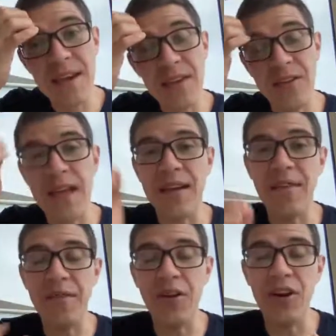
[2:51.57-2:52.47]
like
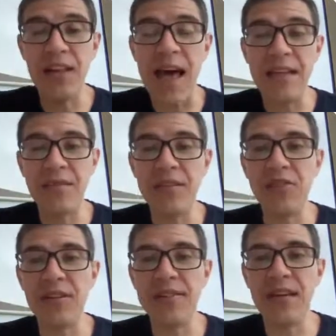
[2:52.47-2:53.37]
very light
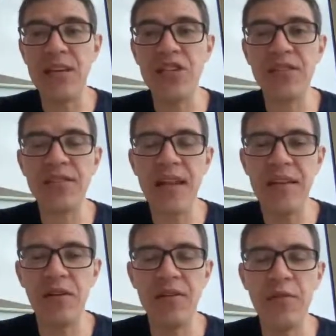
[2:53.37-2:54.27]
visualizations,
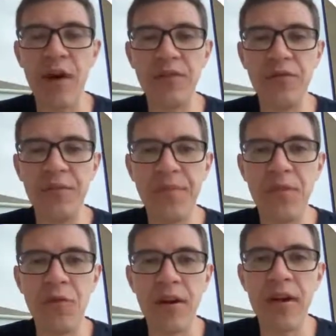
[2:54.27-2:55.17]
like all the ones we've
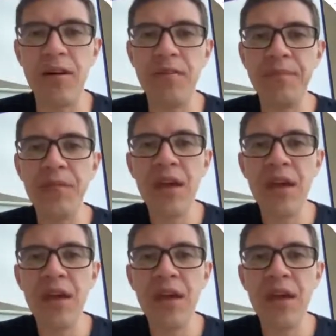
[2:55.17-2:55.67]
been working on.